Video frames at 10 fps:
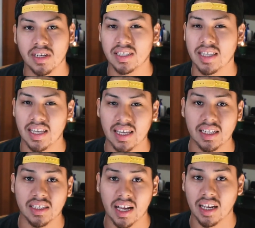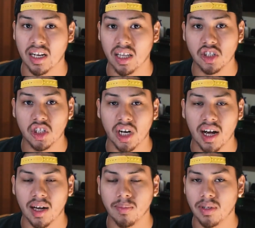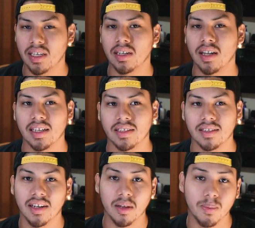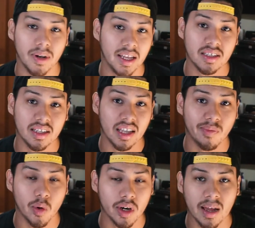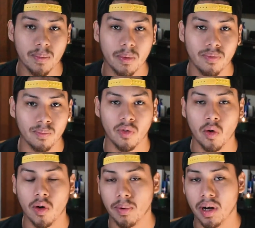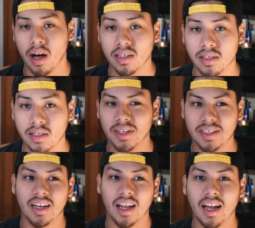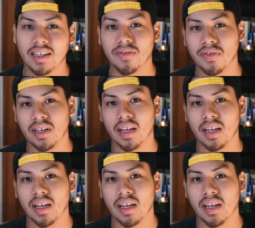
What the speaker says: thinking it's like another job, thinking like it's another place that they've worked at before, but honestly, it's a lot different.